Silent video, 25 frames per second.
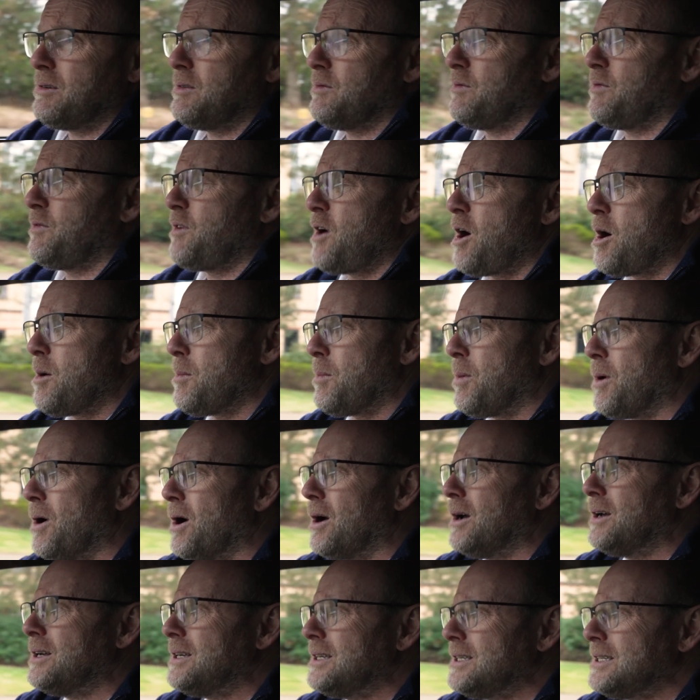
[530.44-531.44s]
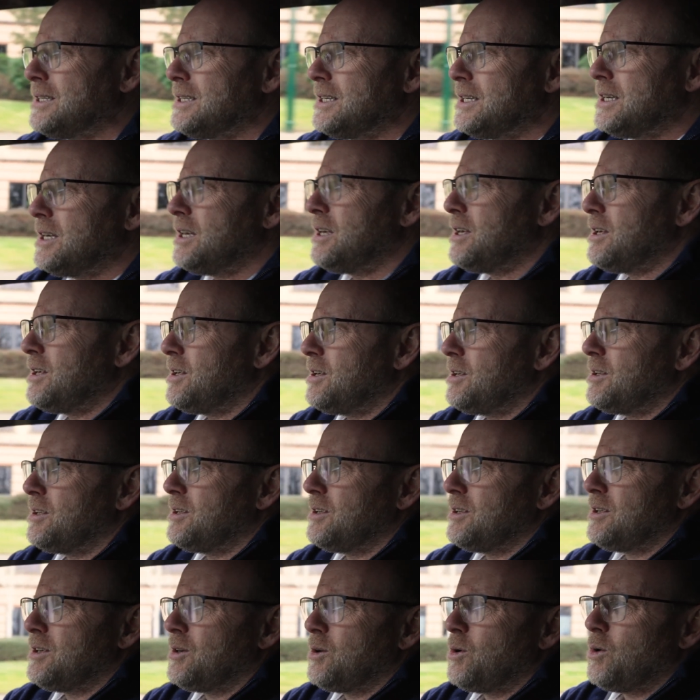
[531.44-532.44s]
in Farnborough,
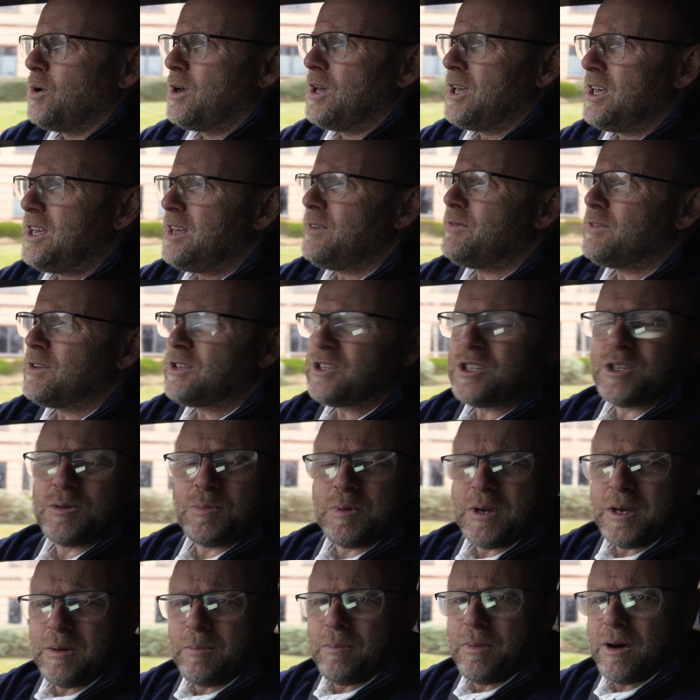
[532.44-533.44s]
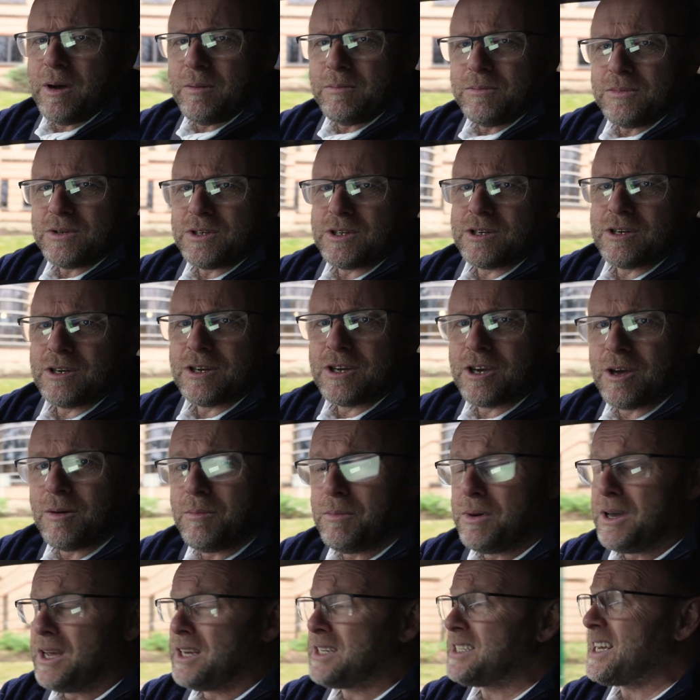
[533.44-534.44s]
even speed bumps can
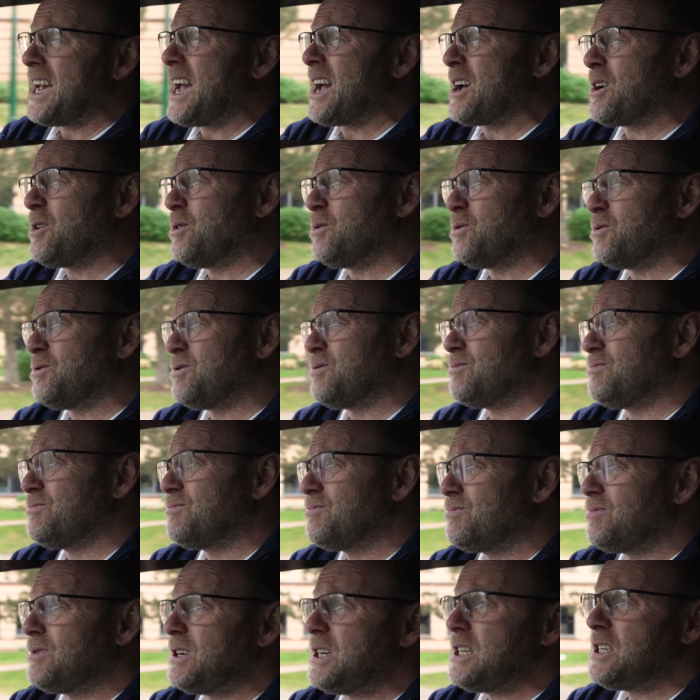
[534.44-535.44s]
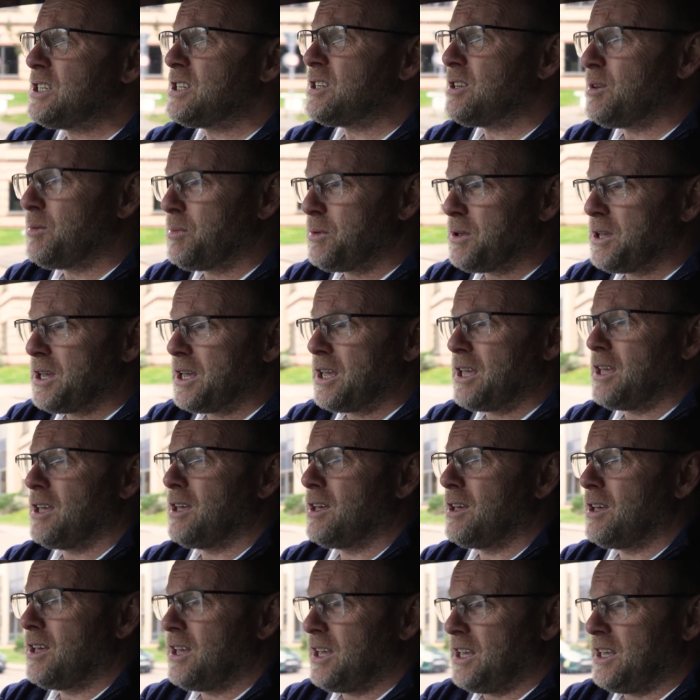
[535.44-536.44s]
be tackled reasonably
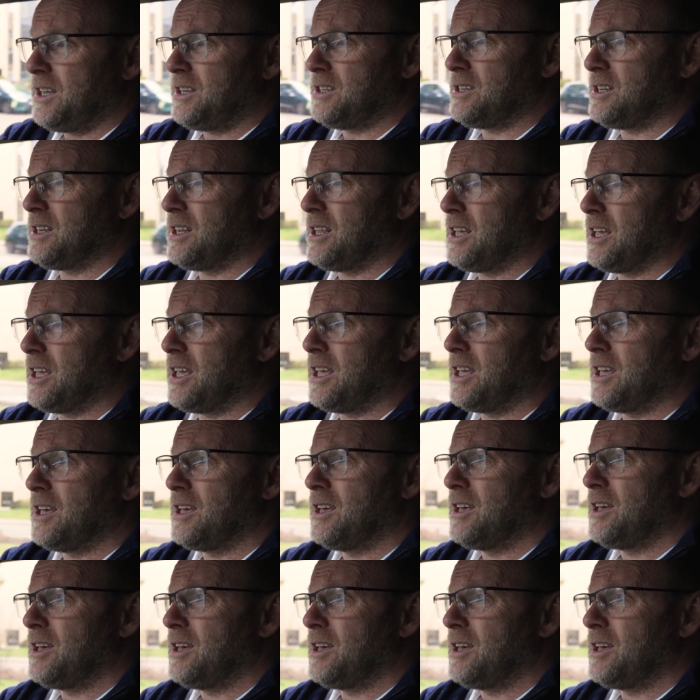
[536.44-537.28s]
easily.